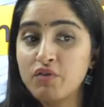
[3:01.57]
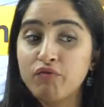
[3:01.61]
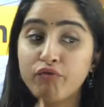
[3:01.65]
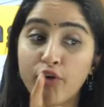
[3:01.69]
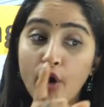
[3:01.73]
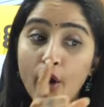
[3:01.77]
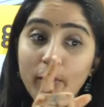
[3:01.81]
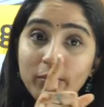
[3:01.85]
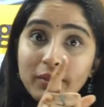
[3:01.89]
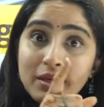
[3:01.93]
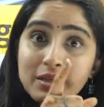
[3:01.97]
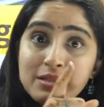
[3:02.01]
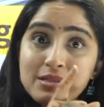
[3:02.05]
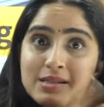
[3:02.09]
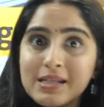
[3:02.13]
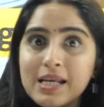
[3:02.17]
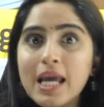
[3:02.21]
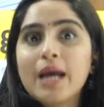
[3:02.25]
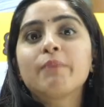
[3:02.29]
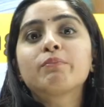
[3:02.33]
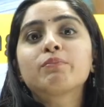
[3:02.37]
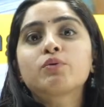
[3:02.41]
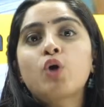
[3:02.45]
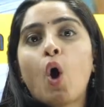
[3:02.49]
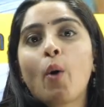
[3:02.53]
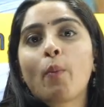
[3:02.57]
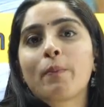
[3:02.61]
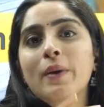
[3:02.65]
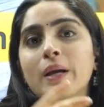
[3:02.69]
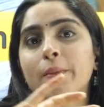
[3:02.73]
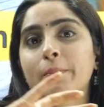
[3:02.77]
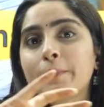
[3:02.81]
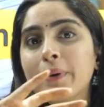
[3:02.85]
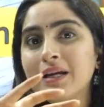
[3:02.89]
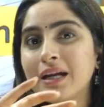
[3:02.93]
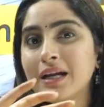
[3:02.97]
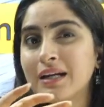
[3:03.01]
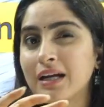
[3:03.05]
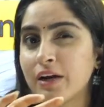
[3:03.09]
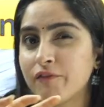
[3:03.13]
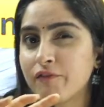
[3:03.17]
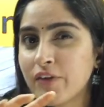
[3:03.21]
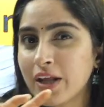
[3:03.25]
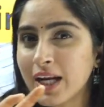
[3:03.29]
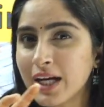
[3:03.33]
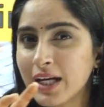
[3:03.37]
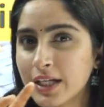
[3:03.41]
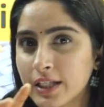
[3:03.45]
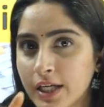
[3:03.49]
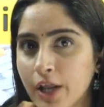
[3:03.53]
from the same topic, but in a
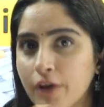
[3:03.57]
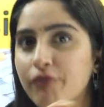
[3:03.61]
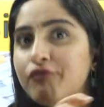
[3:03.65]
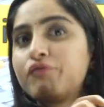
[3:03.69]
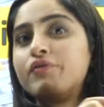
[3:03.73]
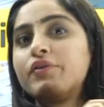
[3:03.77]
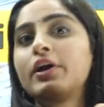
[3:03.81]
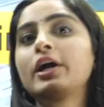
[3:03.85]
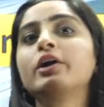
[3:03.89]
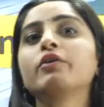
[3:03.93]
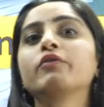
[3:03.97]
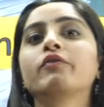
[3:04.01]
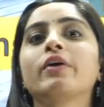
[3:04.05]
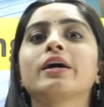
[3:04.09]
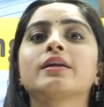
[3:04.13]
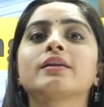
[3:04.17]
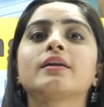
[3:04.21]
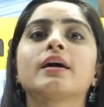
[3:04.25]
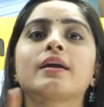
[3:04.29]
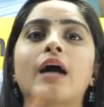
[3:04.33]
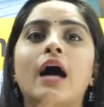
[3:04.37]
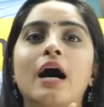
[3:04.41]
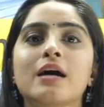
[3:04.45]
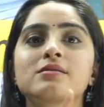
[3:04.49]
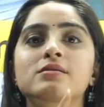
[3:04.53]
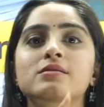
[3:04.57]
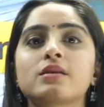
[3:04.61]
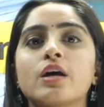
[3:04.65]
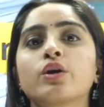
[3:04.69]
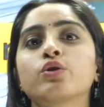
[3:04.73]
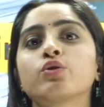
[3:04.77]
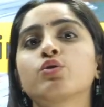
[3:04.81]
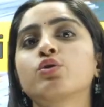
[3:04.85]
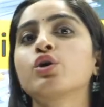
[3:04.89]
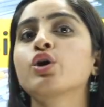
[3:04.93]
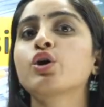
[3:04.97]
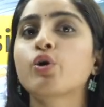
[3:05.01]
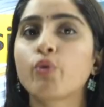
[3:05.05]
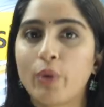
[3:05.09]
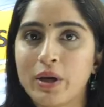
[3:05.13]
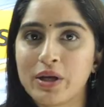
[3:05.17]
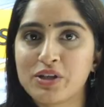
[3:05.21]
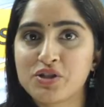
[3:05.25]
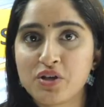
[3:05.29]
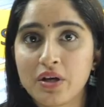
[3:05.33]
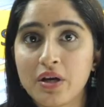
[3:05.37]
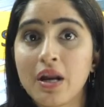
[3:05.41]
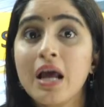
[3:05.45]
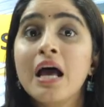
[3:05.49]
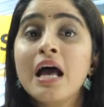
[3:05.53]
very different way they're asking the
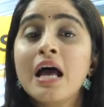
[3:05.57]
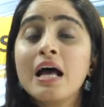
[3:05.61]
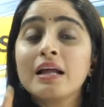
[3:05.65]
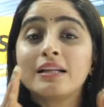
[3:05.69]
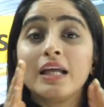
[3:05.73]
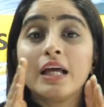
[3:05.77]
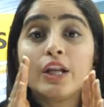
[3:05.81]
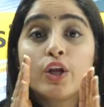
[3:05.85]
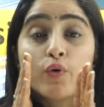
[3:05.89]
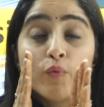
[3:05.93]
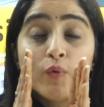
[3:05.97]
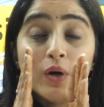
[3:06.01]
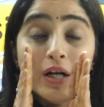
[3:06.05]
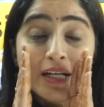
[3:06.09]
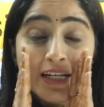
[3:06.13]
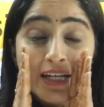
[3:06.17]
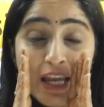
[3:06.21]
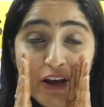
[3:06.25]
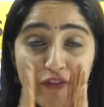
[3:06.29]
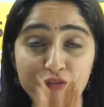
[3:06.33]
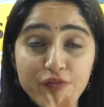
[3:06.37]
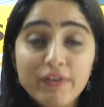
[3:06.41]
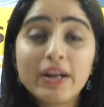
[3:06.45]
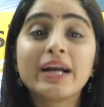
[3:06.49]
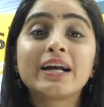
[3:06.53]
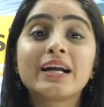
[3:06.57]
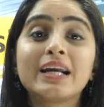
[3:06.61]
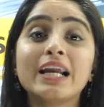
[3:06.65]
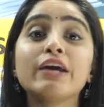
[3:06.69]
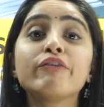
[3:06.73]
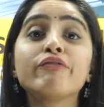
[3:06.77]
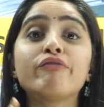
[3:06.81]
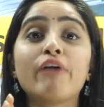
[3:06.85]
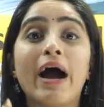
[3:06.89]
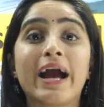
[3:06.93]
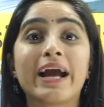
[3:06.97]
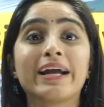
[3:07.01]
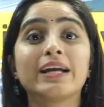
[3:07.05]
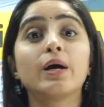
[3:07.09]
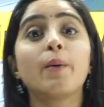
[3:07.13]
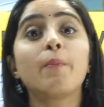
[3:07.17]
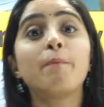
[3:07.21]
question. Then you will definitely find a